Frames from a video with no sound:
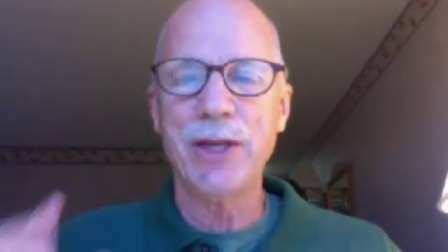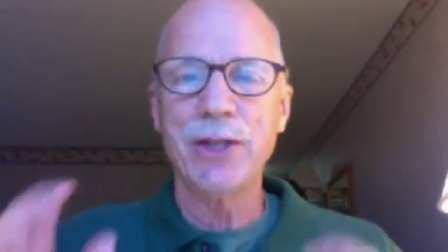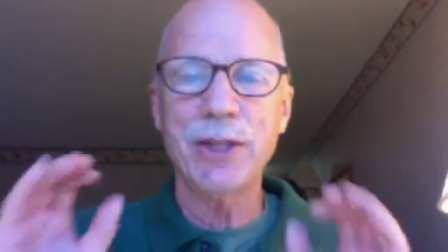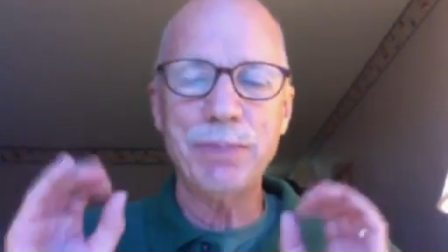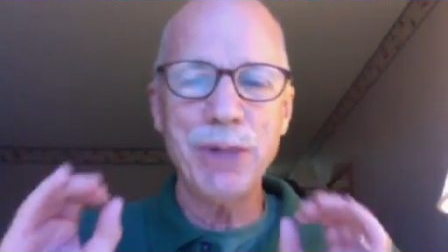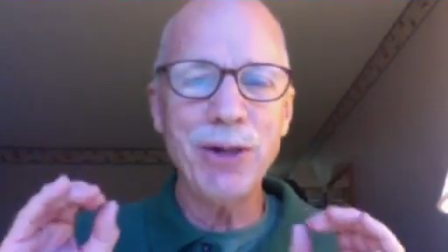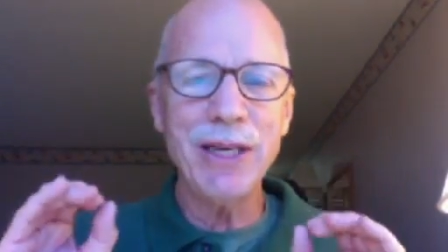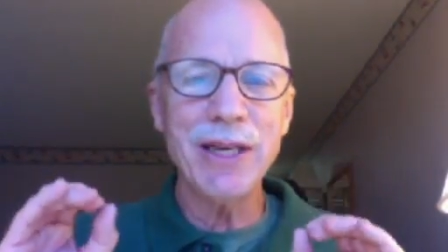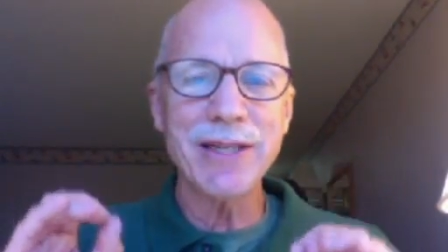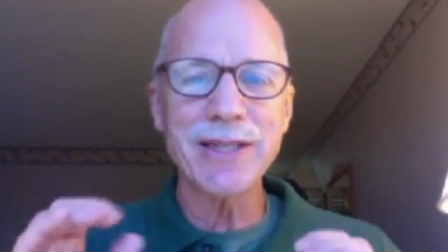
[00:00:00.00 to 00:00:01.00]
The
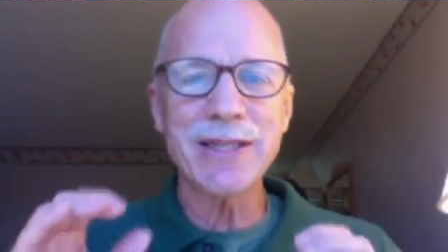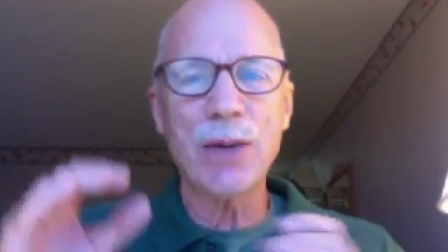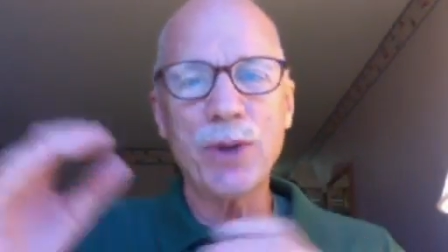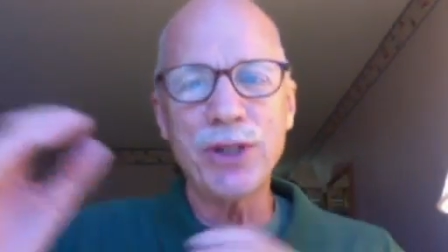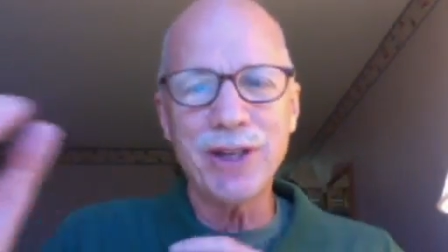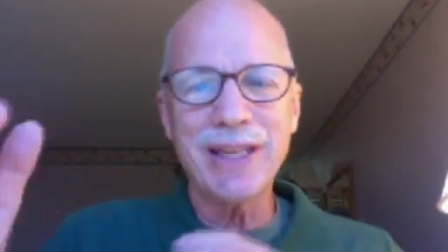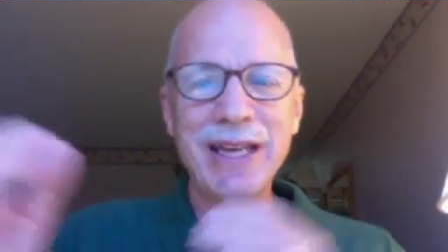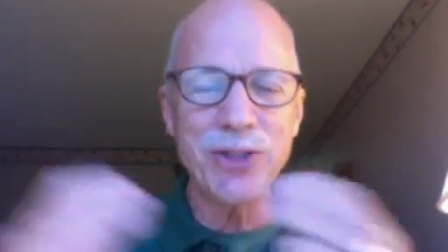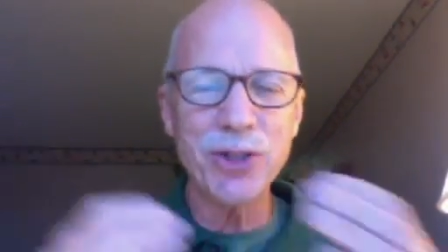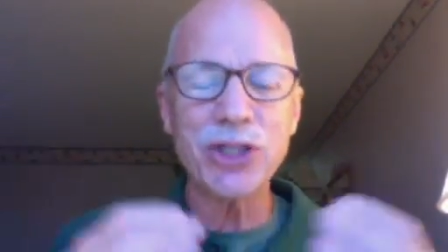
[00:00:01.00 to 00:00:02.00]
beauty is that when your
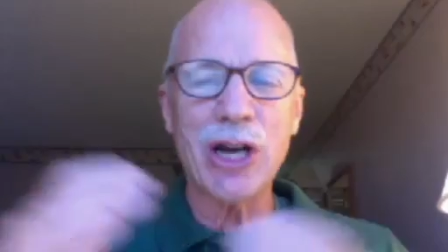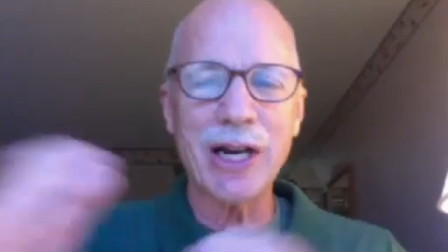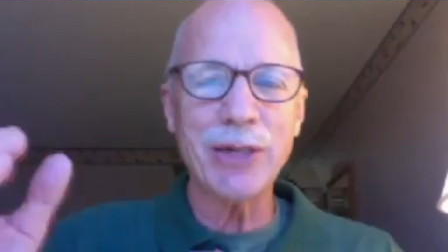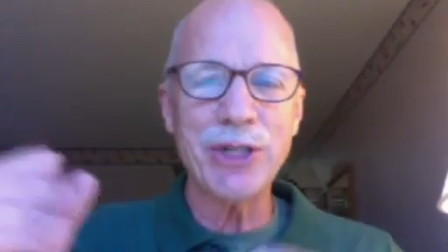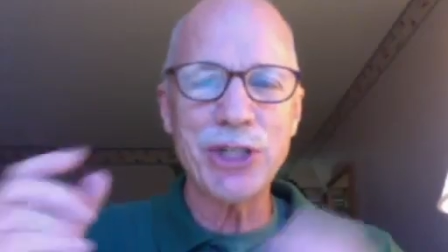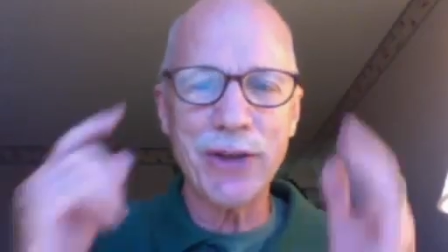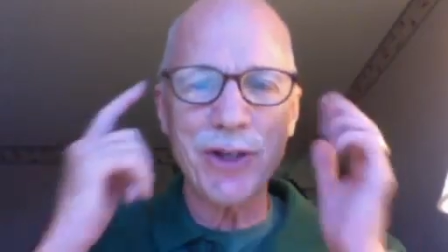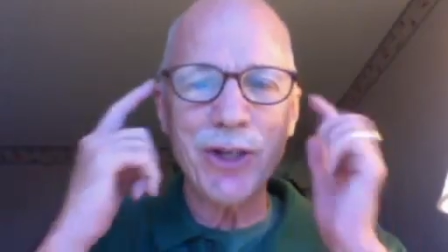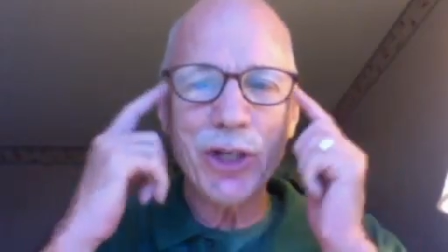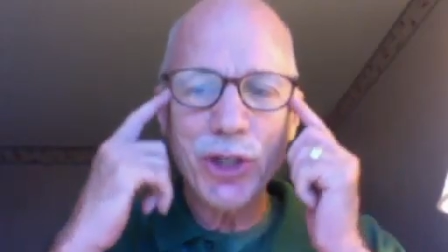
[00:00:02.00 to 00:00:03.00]
kids are talking to each
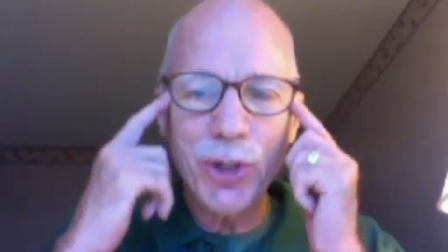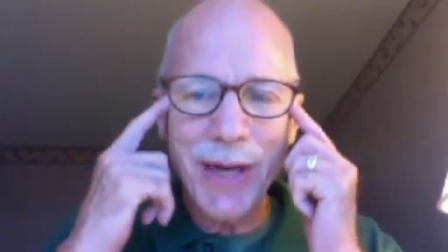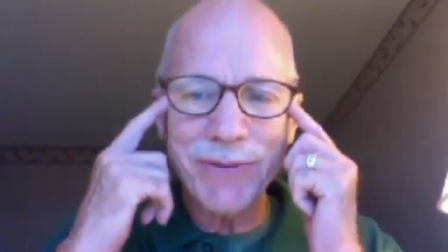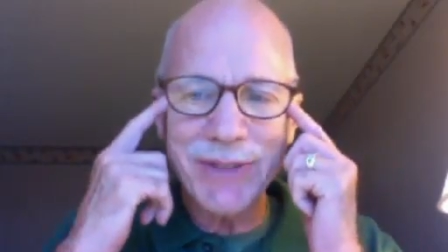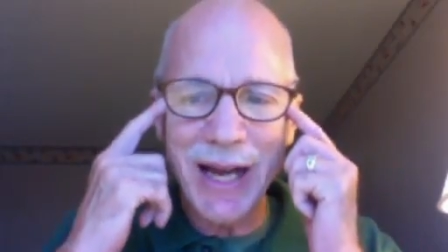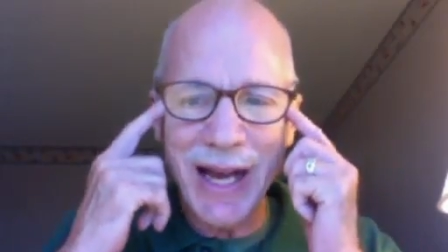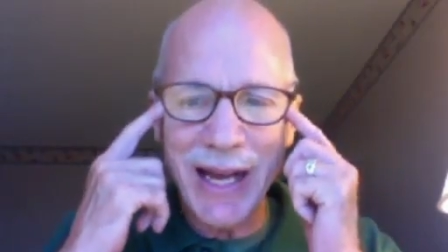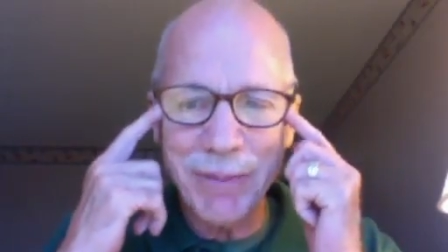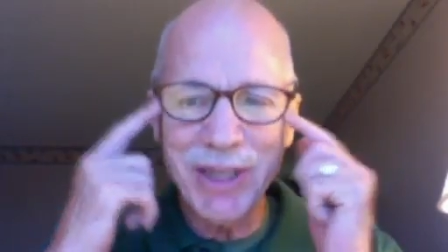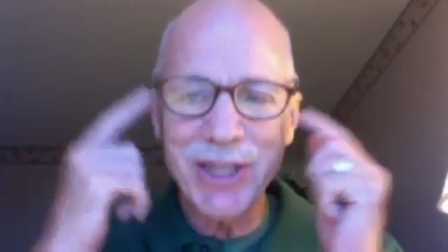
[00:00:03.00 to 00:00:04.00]
other, you have
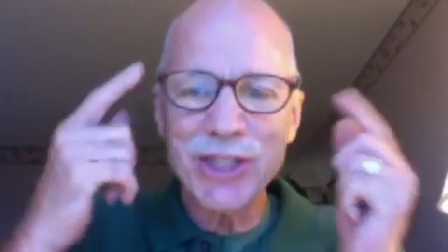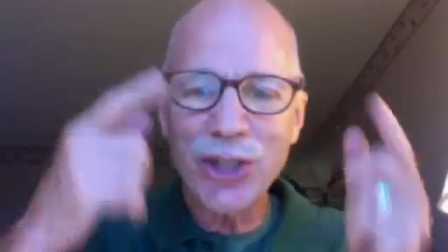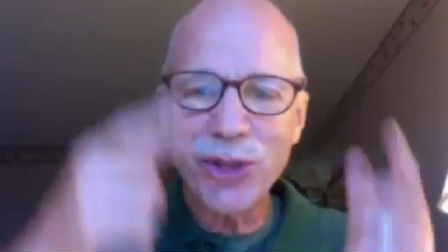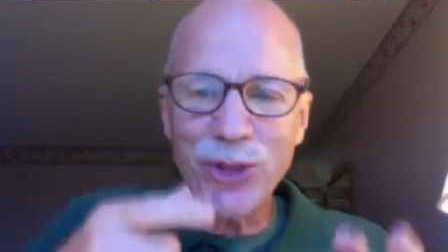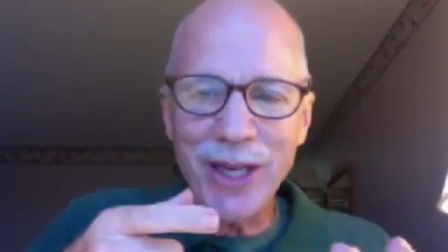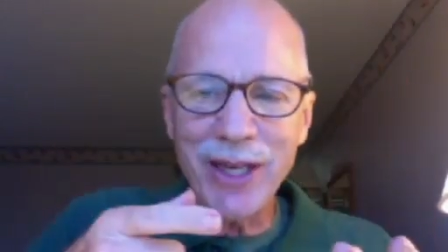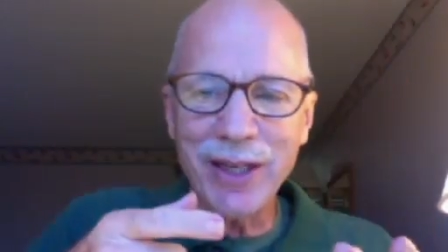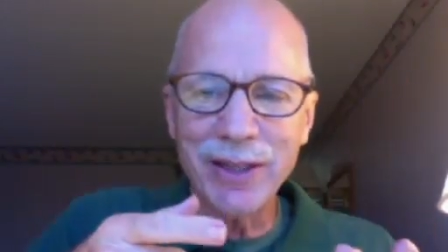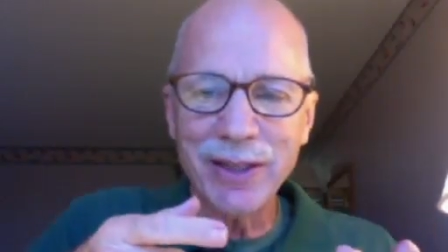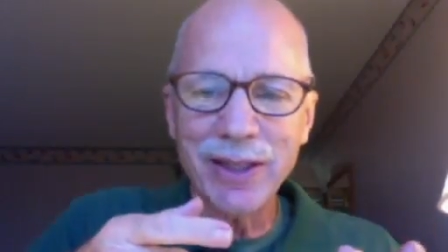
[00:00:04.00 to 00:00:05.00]
time to
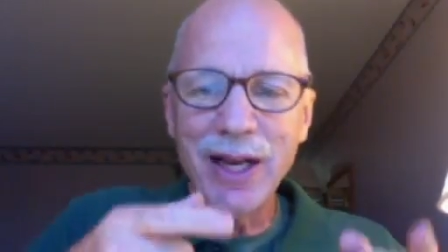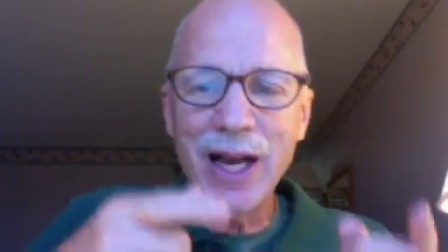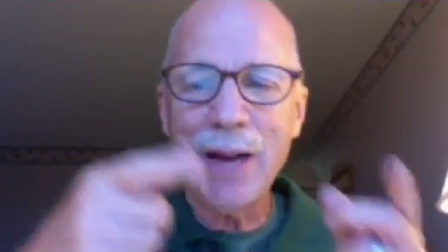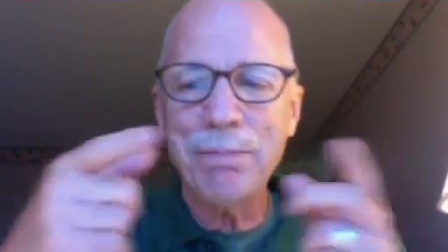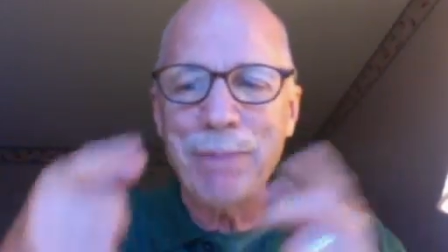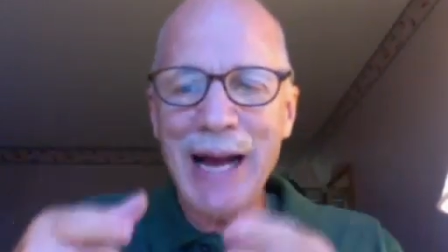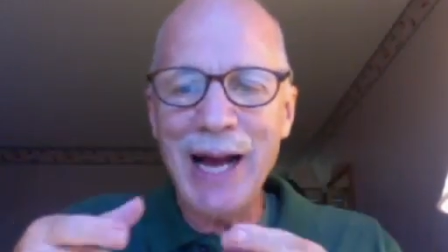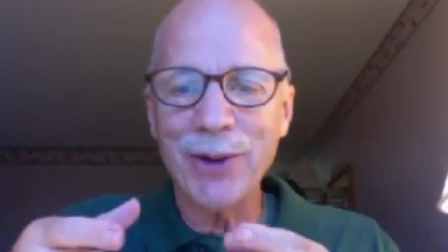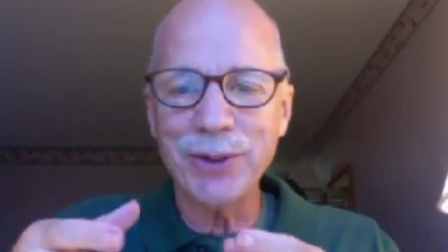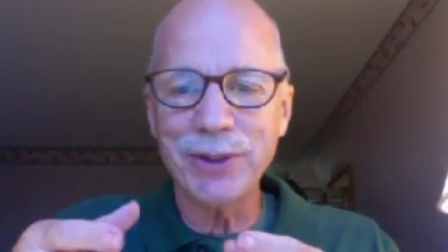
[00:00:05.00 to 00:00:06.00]
think
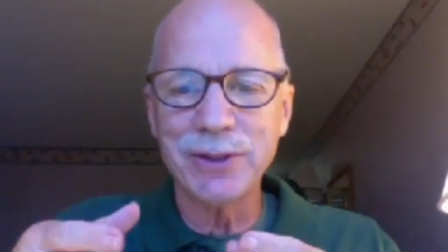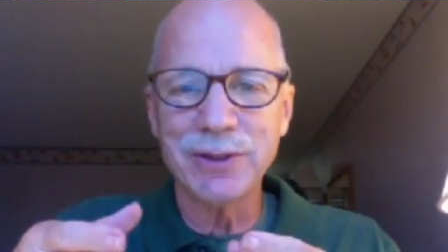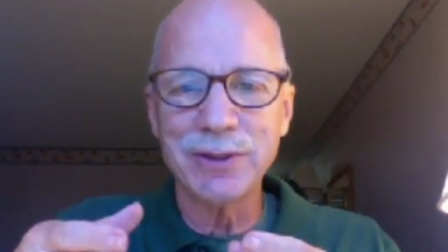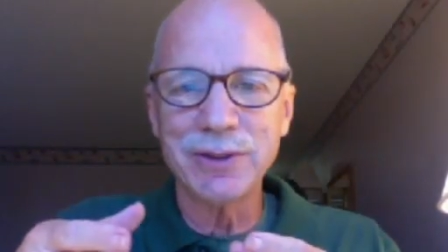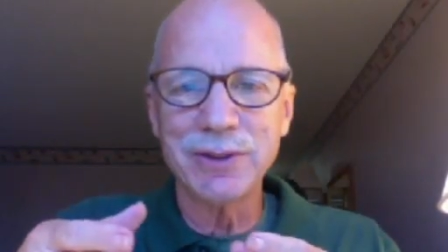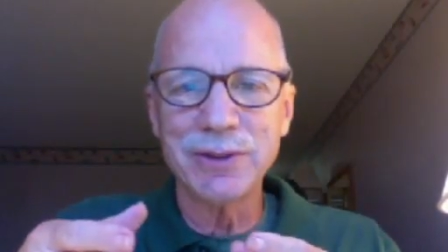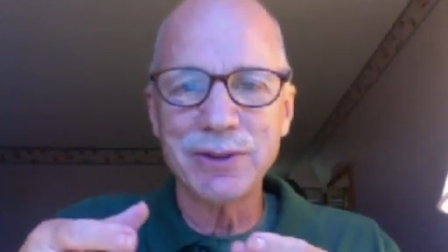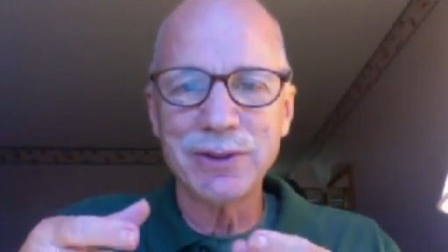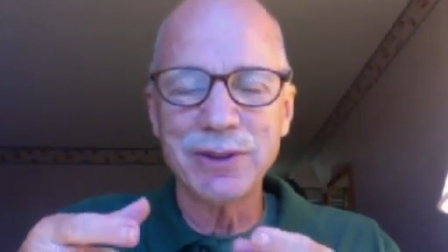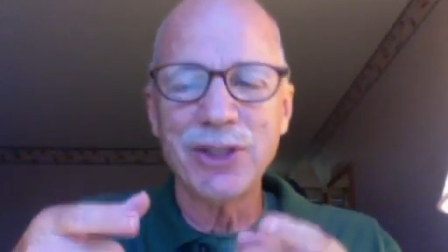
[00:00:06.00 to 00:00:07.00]
about
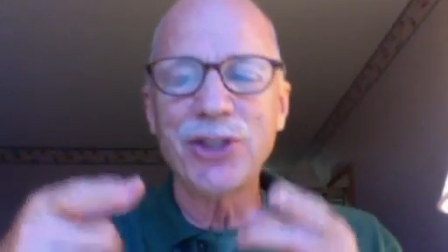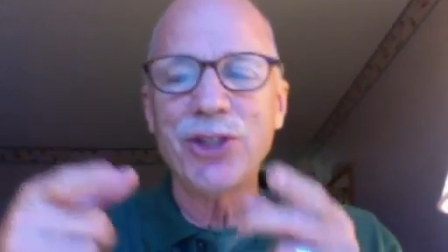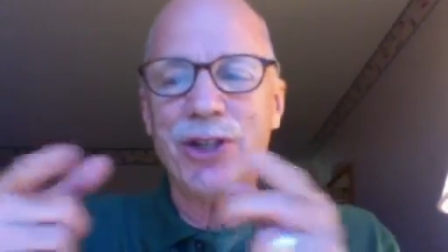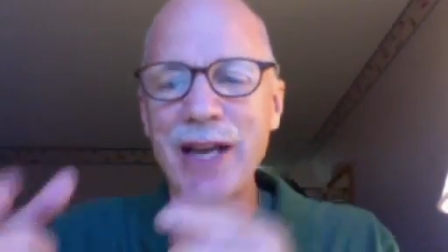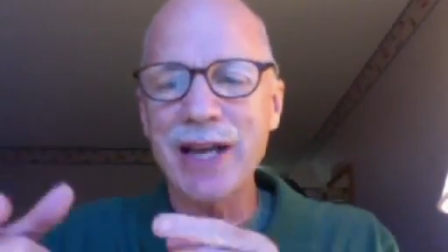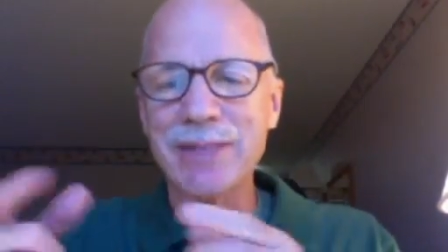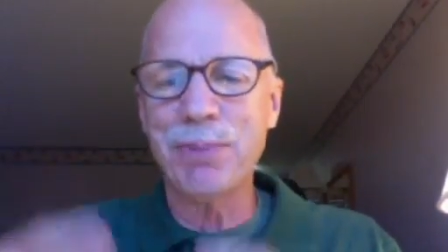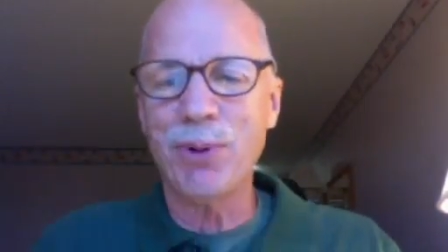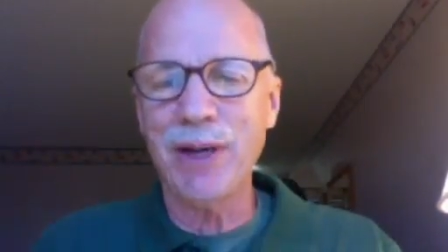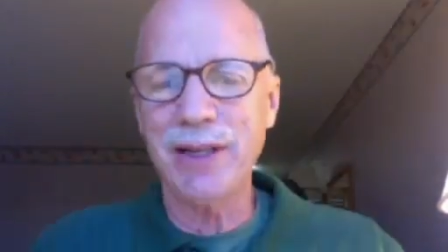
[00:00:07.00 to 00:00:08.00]
your next
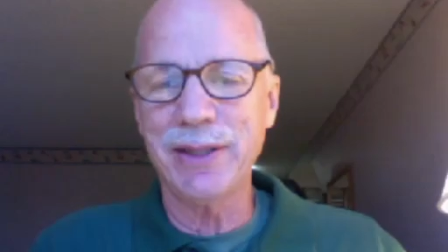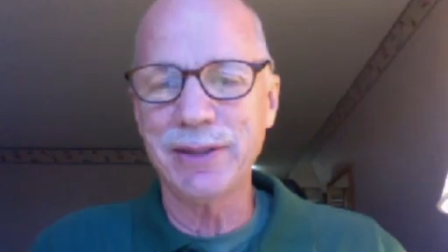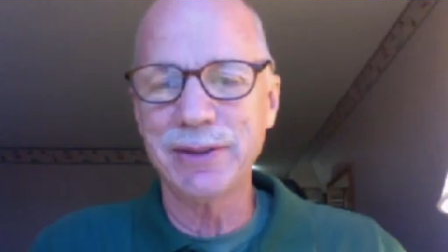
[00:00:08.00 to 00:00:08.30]
point.